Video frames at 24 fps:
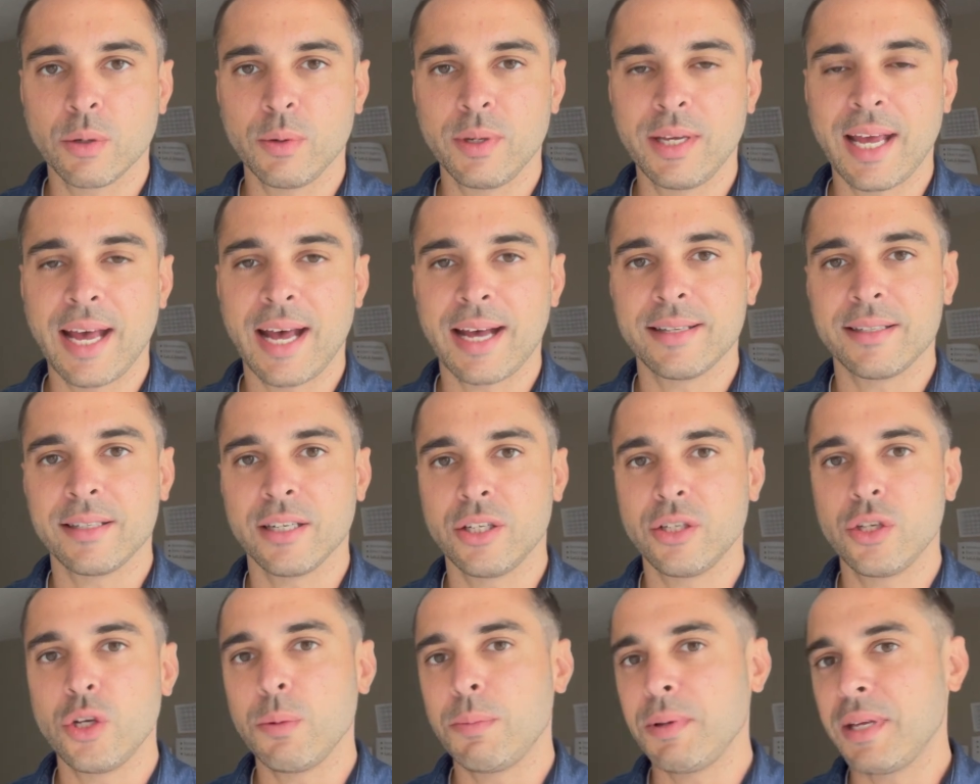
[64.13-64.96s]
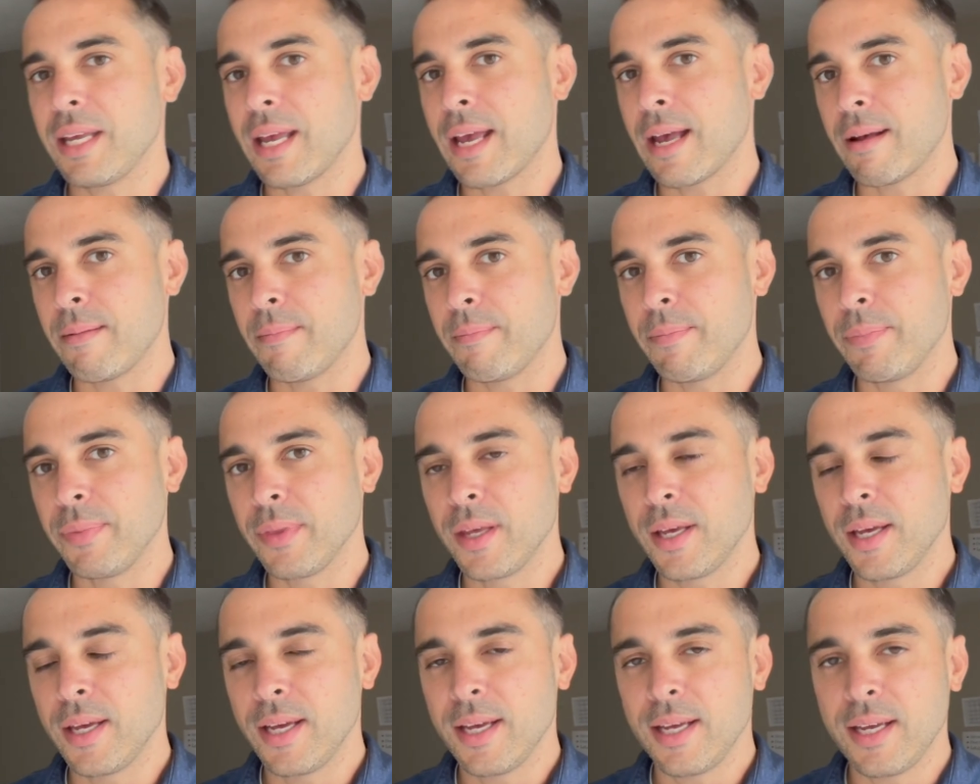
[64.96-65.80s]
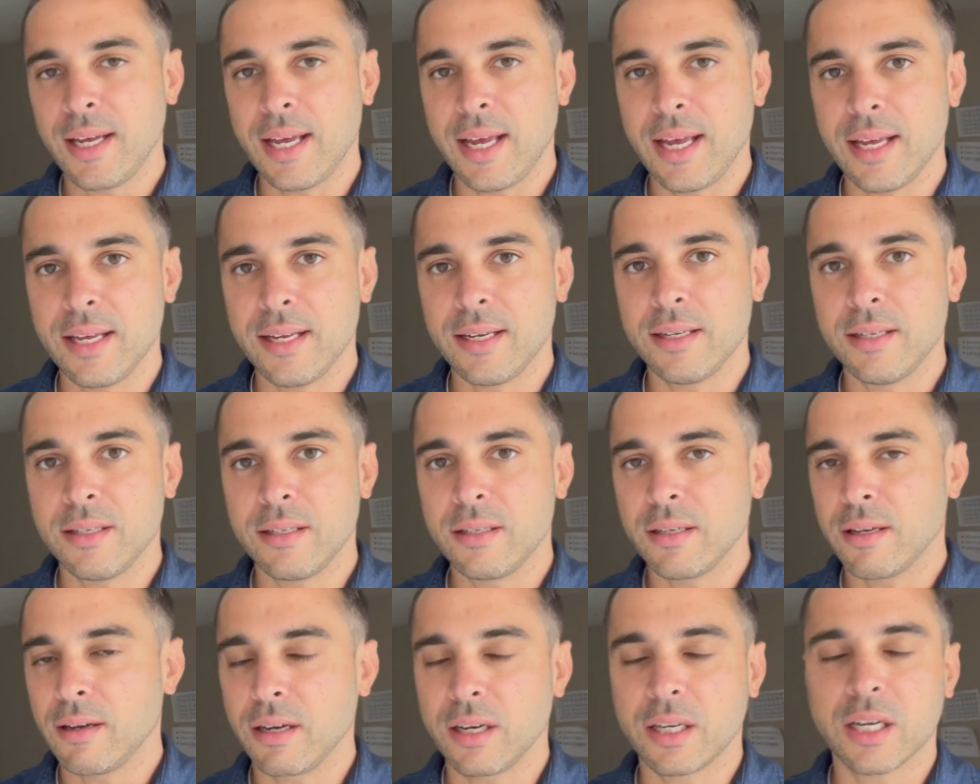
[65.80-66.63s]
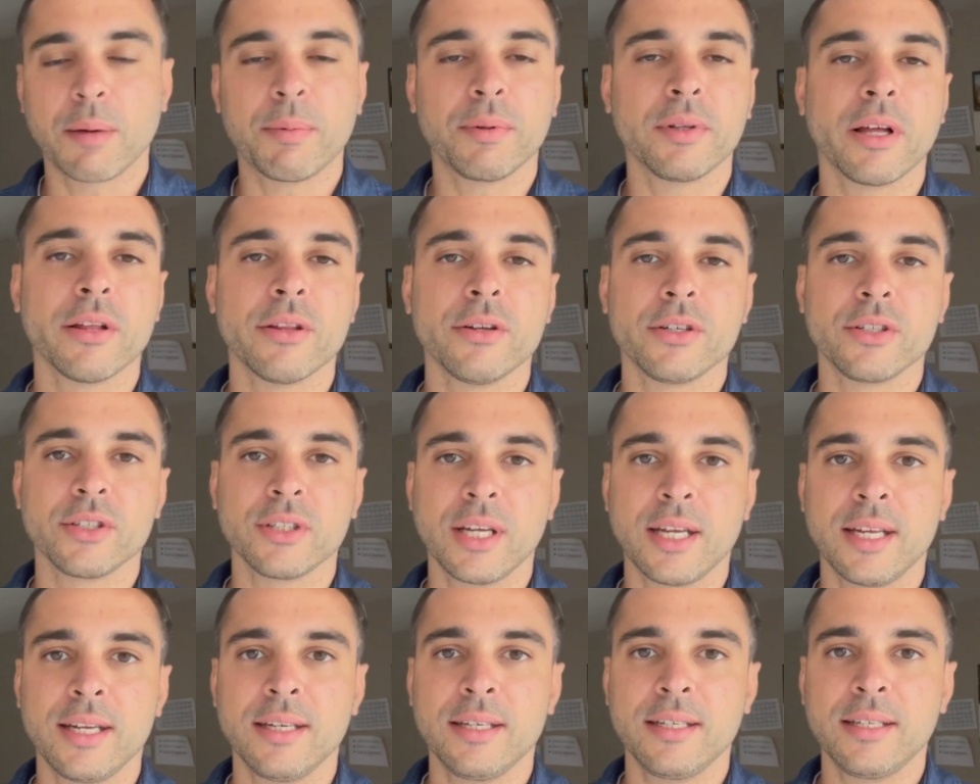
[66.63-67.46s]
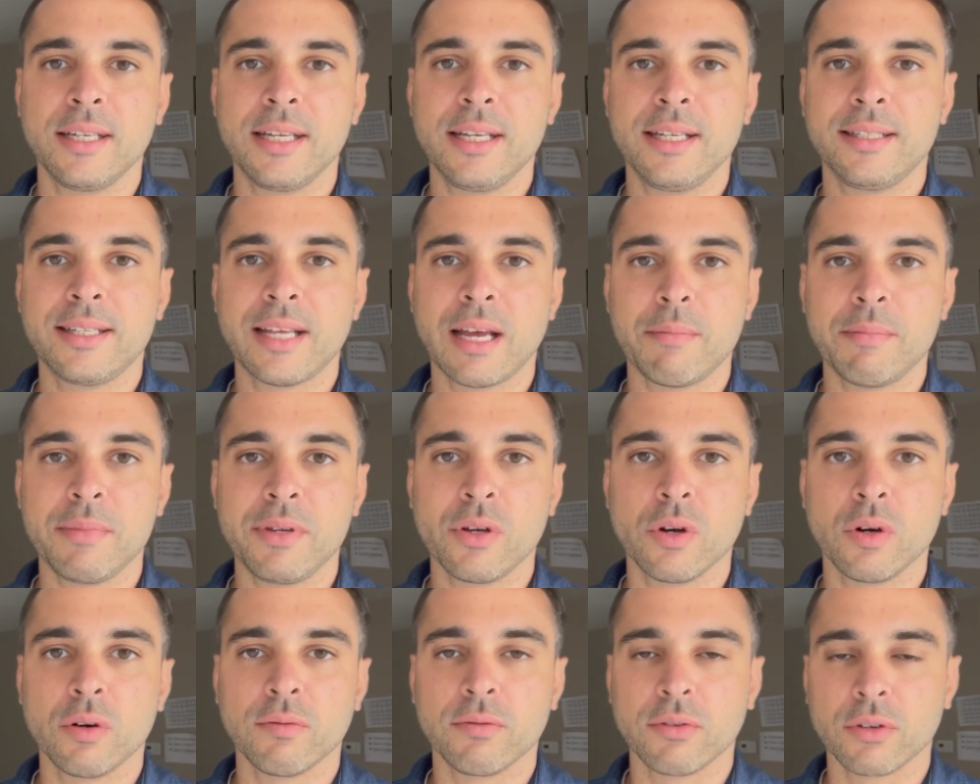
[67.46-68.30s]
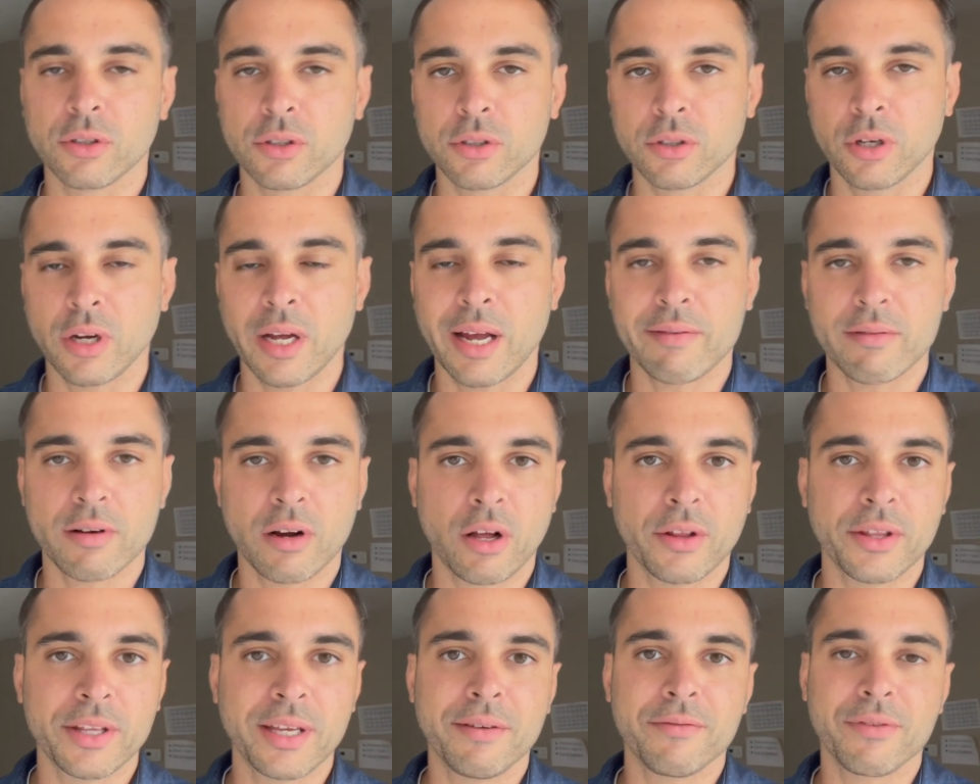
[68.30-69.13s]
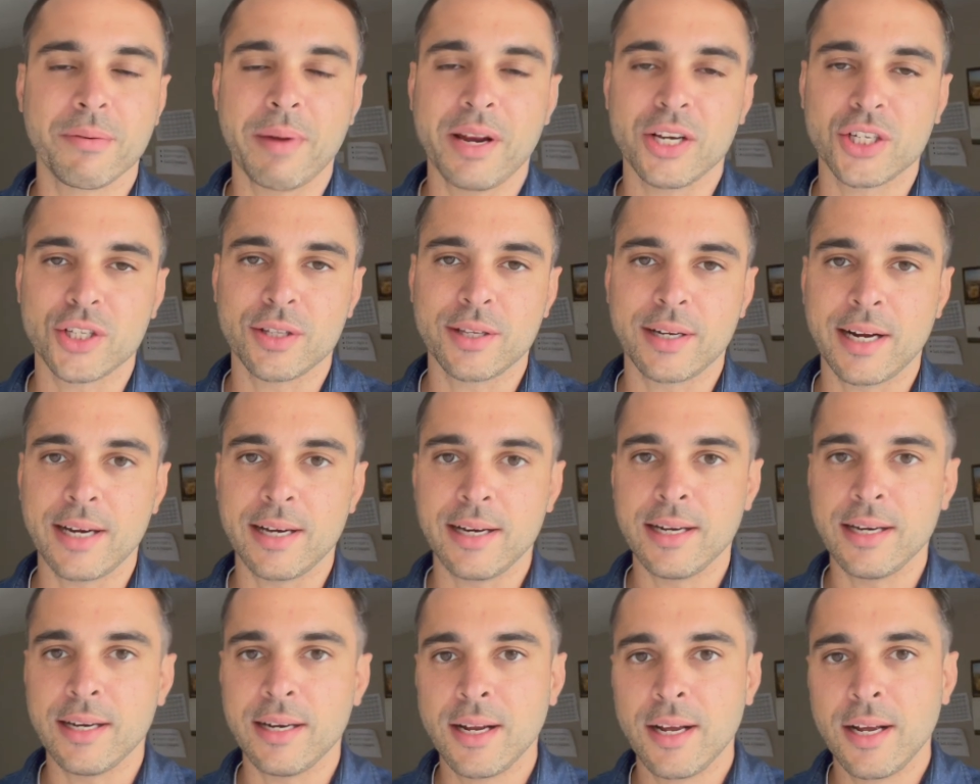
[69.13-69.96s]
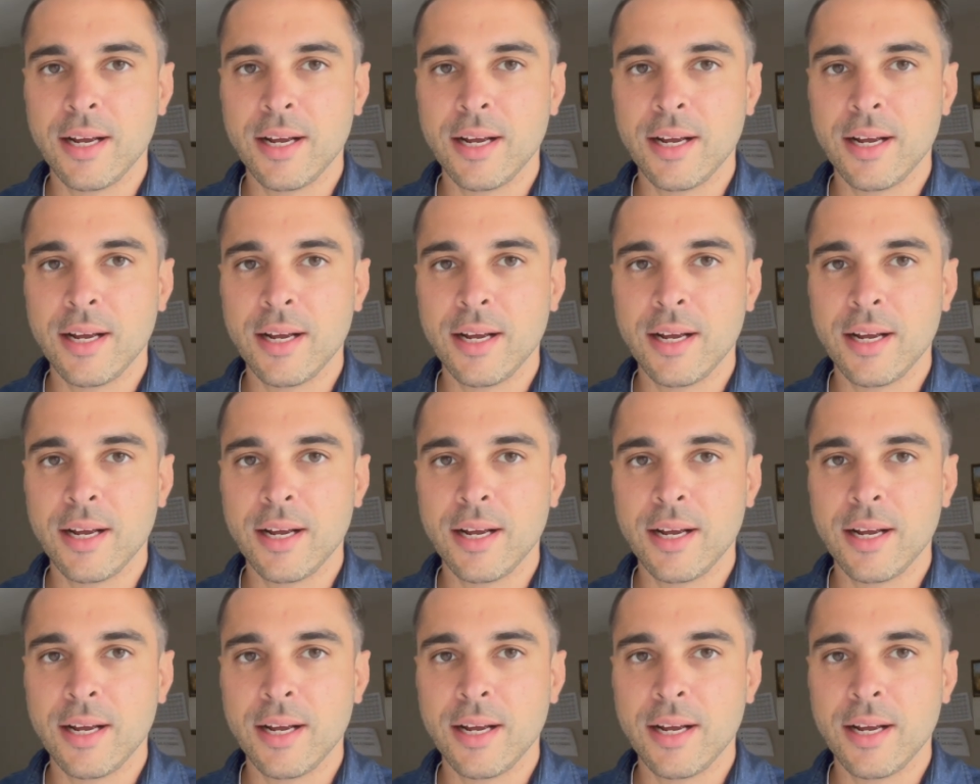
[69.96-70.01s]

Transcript: he has a 2 p.m. and a couple others, and he sent me over all the information that I need.